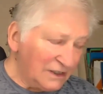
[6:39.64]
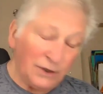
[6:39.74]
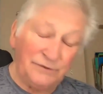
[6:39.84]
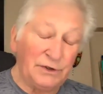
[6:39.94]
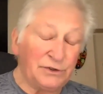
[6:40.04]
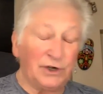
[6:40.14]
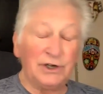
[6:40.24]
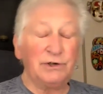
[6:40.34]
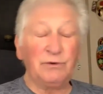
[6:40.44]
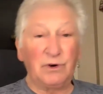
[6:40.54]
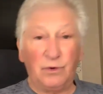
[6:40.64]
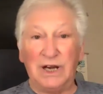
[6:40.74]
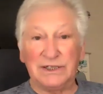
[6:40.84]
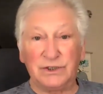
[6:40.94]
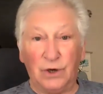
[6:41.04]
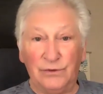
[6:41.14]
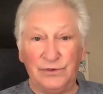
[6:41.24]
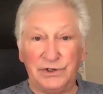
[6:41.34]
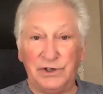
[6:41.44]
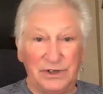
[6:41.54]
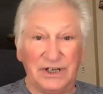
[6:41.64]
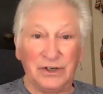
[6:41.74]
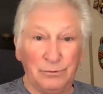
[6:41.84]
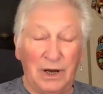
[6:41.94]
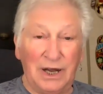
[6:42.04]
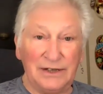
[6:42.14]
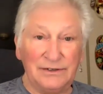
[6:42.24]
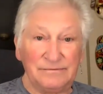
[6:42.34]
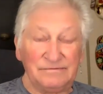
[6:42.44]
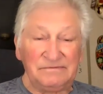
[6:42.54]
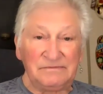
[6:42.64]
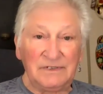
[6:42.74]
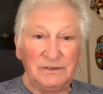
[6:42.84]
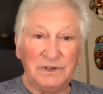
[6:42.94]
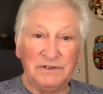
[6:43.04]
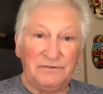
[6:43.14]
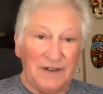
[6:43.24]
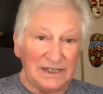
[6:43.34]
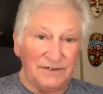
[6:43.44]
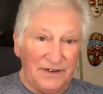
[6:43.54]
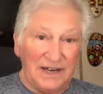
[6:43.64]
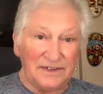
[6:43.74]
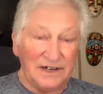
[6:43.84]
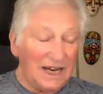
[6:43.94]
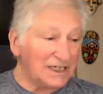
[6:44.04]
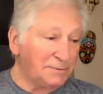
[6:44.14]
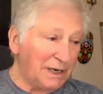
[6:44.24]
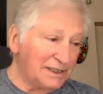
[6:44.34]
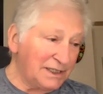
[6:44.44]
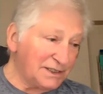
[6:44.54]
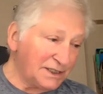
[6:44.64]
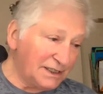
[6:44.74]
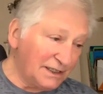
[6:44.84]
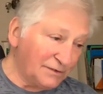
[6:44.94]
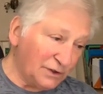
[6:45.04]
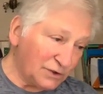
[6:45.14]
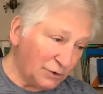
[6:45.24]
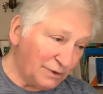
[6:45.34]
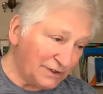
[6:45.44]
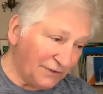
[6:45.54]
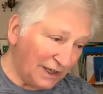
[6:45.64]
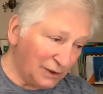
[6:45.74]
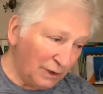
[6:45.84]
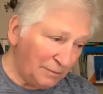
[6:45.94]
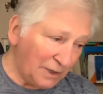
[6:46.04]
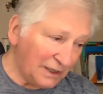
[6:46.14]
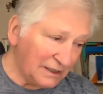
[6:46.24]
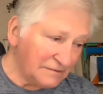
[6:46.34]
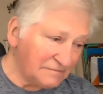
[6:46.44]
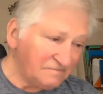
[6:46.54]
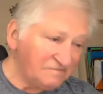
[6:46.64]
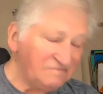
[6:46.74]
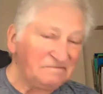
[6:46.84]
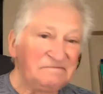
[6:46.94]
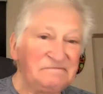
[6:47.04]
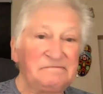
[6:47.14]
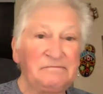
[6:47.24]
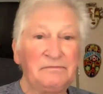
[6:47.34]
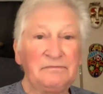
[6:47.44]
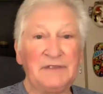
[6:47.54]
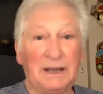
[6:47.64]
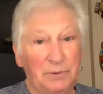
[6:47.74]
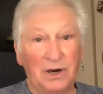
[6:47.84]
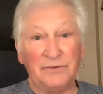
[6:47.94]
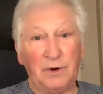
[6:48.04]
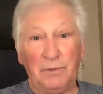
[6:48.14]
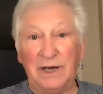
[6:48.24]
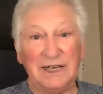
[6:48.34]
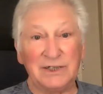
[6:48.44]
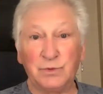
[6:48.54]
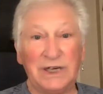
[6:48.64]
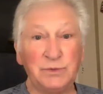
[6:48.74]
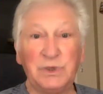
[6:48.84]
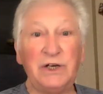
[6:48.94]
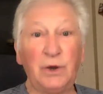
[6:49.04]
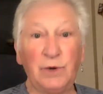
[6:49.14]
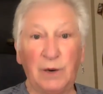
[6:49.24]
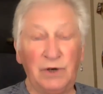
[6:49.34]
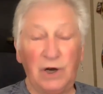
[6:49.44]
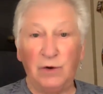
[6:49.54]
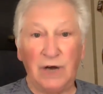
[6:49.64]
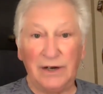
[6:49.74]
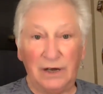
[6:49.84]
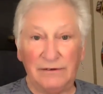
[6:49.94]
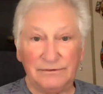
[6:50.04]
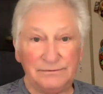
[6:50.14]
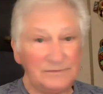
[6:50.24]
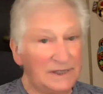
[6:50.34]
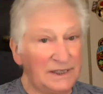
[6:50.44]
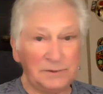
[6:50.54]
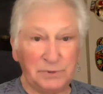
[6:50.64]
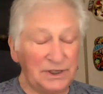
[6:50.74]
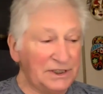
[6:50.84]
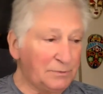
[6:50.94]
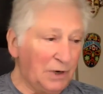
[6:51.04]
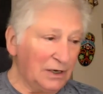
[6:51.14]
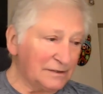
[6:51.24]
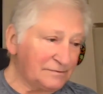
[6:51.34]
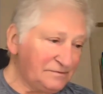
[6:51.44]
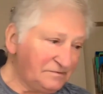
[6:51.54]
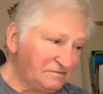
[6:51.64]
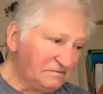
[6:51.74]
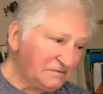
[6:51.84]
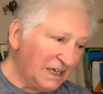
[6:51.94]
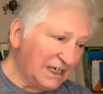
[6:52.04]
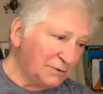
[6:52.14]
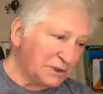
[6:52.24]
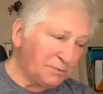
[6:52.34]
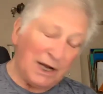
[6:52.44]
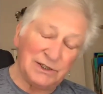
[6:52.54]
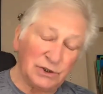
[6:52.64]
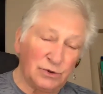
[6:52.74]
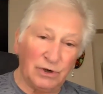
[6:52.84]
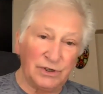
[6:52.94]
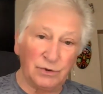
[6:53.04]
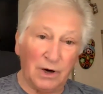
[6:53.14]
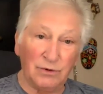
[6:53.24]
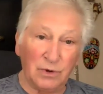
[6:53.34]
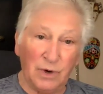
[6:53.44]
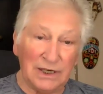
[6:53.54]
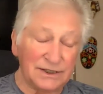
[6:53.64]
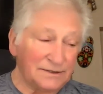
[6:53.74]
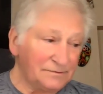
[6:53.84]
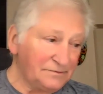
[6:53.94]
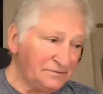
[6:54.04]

So if you turn your requests over to your inner mind with faith and expectancy, and of course always follow up on it, that part of our mind has ways we know, know not of. It's pretty smart and it responds according to our request.